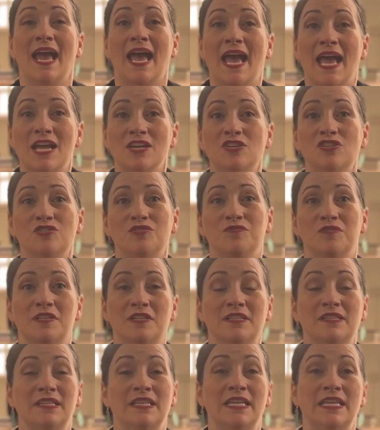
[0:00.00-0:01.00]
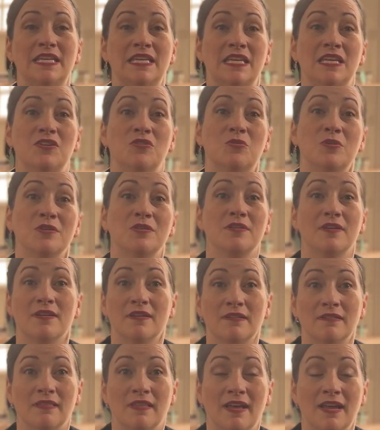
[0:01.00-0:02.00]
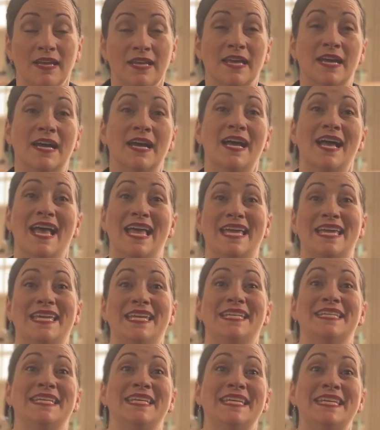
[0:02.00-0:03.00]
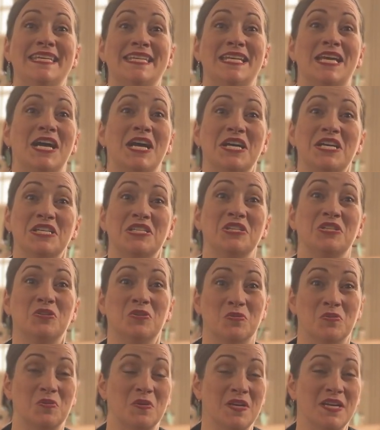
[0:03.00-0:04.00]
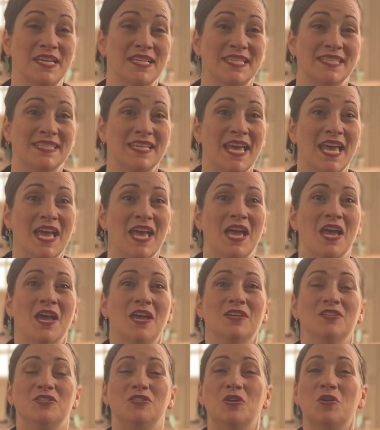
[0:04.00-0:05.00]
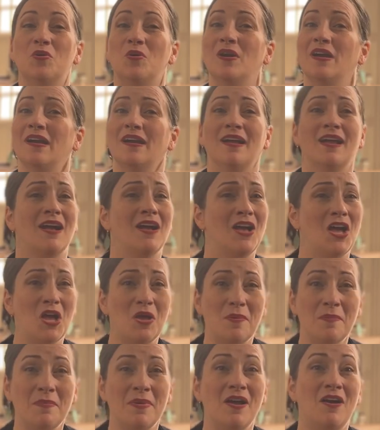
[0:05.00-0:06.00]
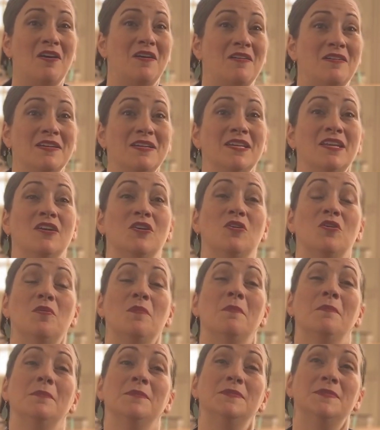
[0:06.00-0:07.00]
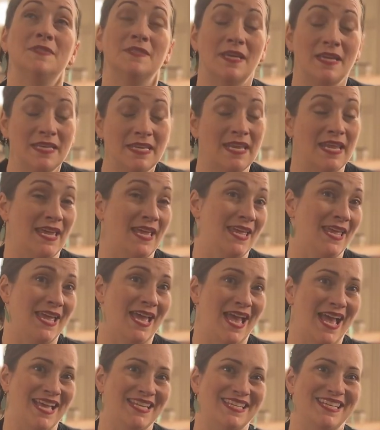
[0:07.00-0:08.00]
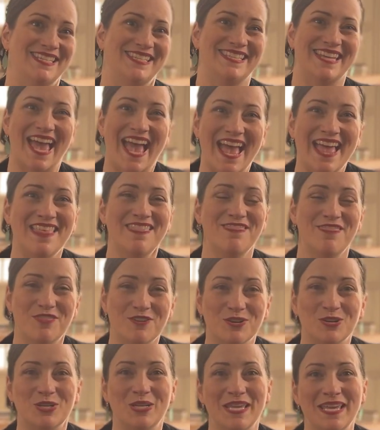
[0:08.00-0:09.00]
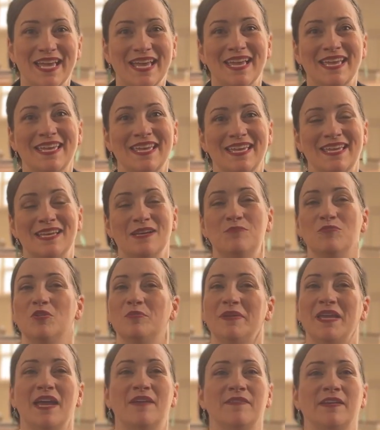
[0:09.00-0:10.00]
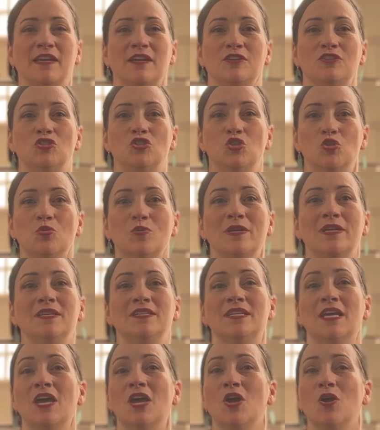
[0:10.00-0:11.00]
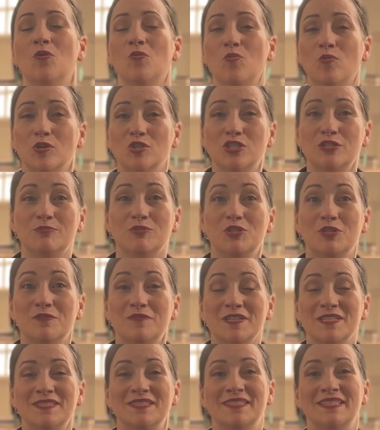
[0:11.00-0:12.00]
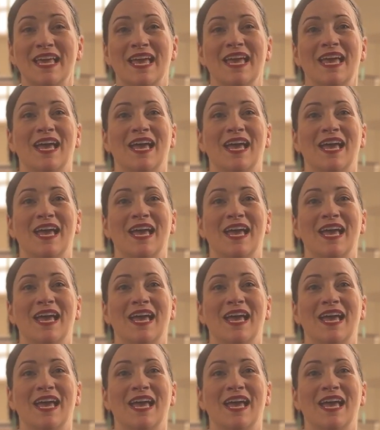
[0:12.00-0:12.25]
Asheville in North Carolina and in Honduras. So come on Sunday at 10:30 a.m. We'll be having a joint worship service